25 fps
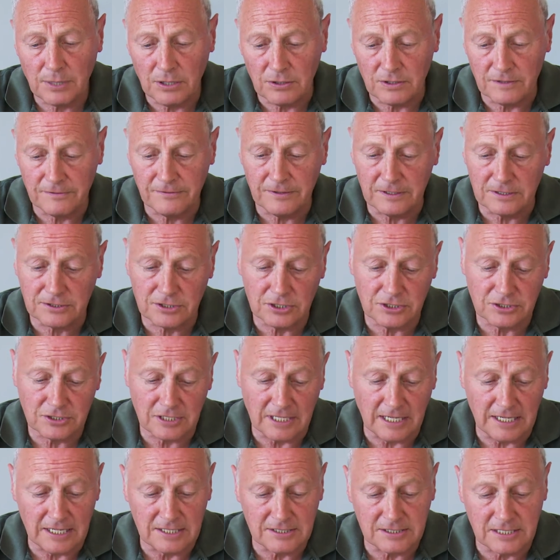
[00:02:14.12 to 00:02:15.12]
filters.
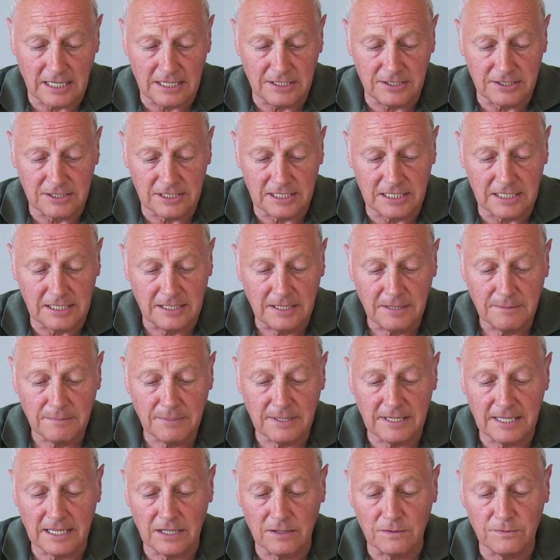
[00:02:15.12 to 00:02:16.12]
There's an ND,
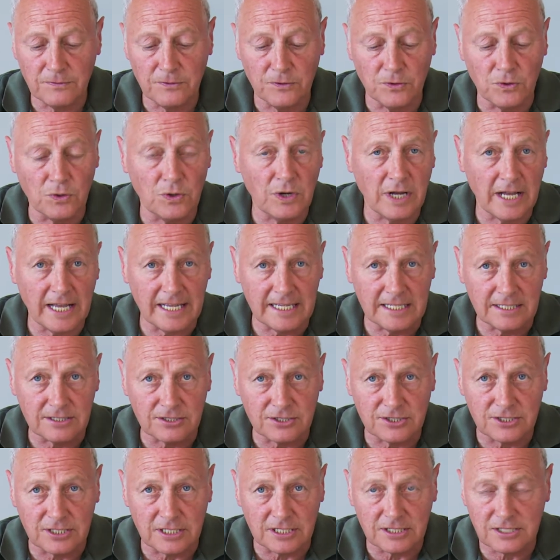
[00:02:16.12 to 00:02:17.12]
PL4, 8 and
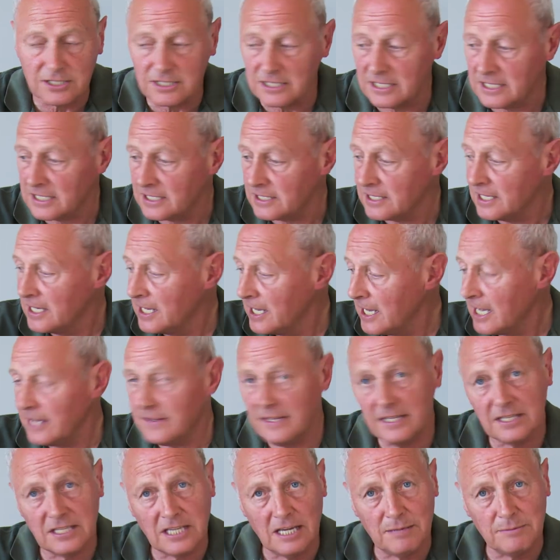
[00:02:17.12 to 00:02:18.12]
16, and
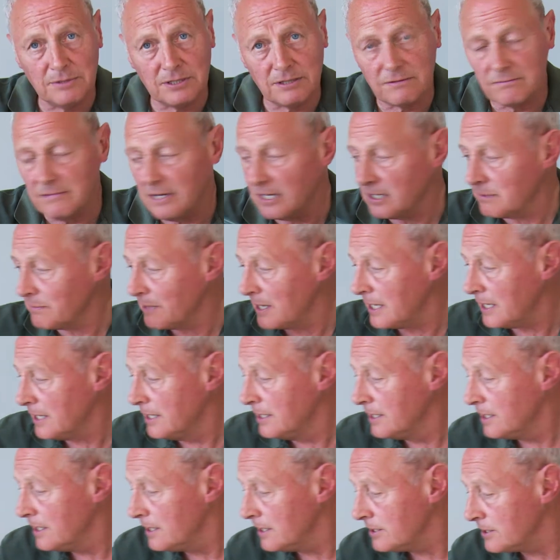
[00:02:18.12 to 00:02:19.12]
they come in at around about
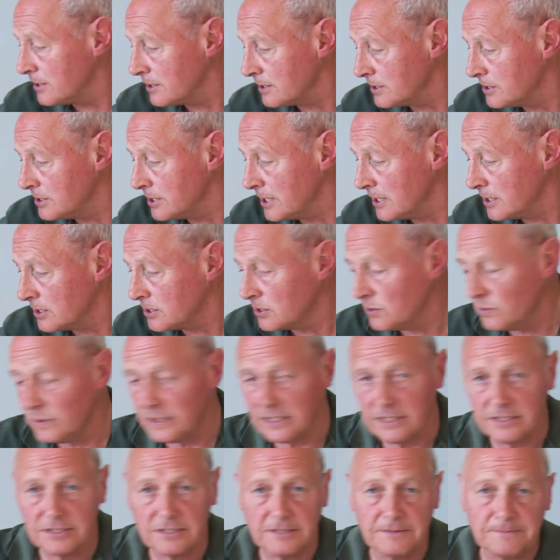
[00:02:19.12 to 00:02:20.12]
98
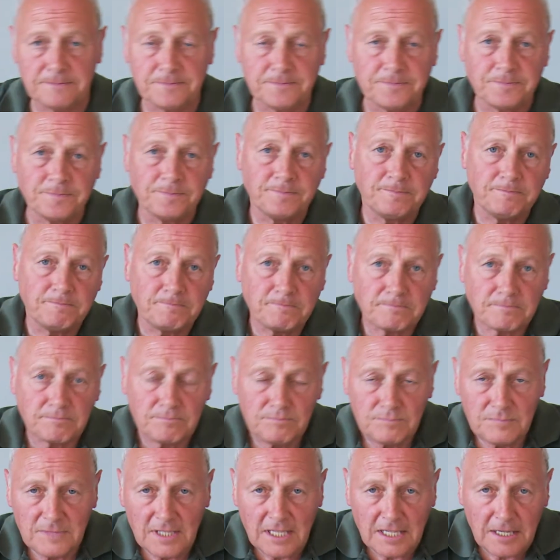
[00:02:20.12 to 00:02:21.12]
quid.
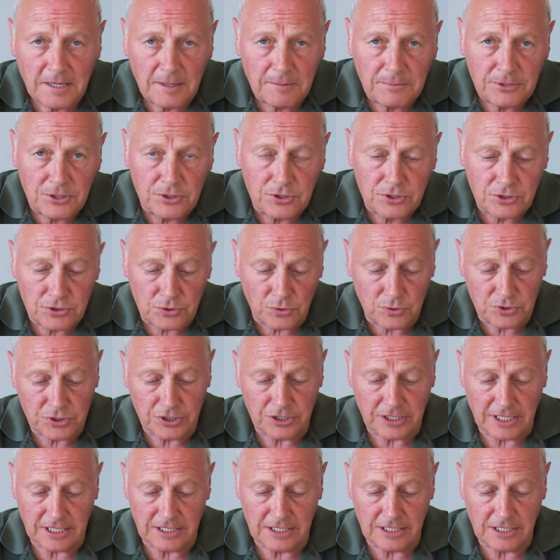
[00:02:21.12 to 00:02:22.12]
You can
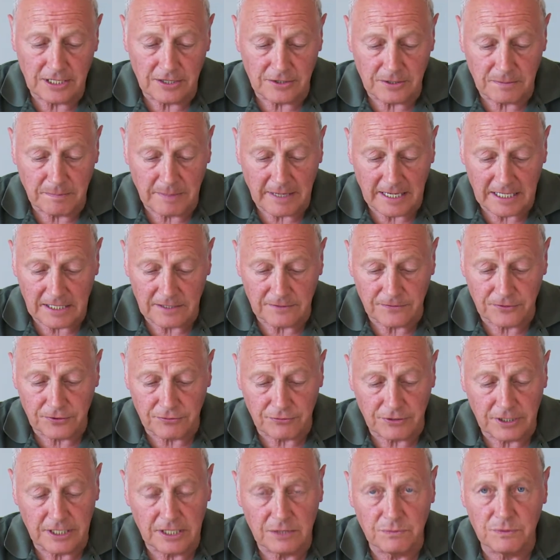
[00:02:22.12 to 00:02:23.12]
also get another pack of
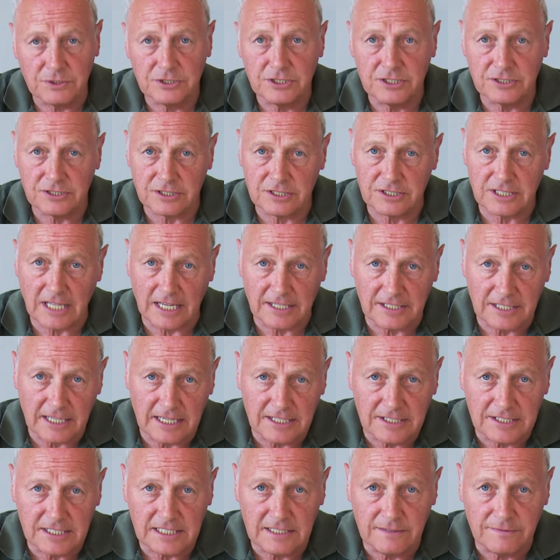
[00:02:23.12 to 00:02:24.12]
3, which is the standard
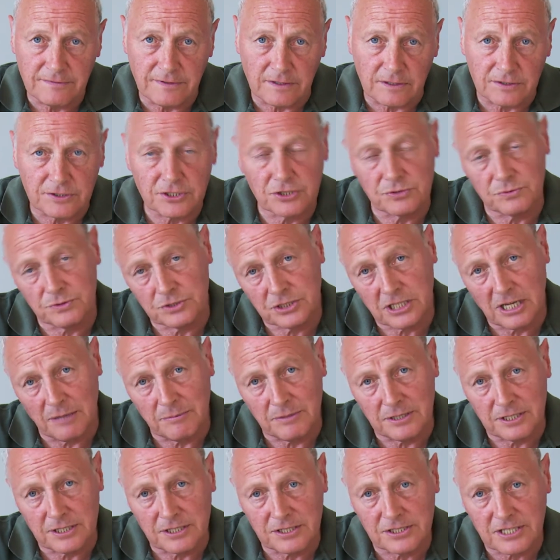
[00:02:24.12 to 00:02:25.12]
ND filters, which come
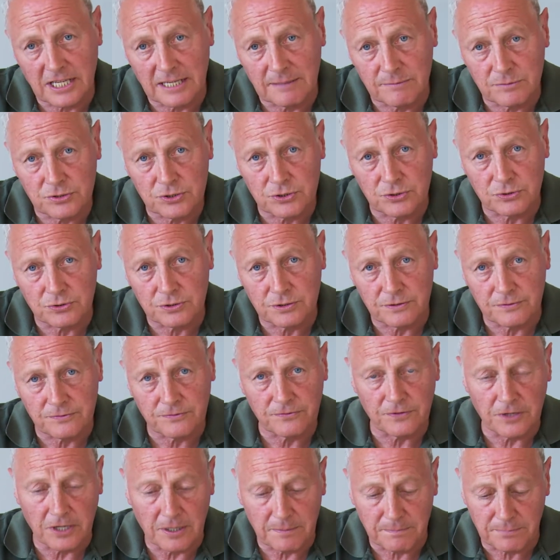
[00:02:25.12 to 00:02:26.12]
in the same sort
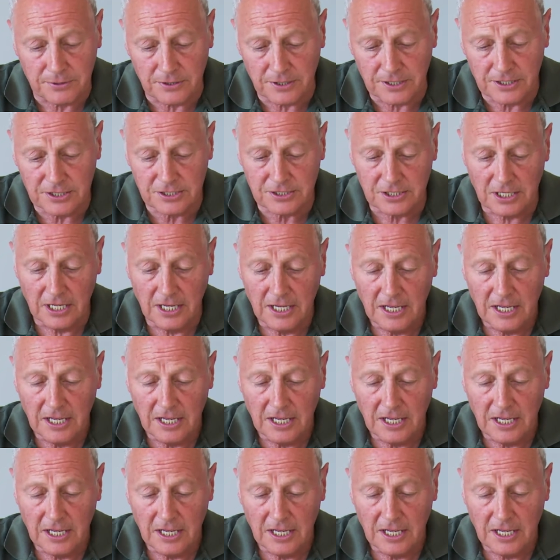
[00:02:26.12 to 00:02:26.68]
of price,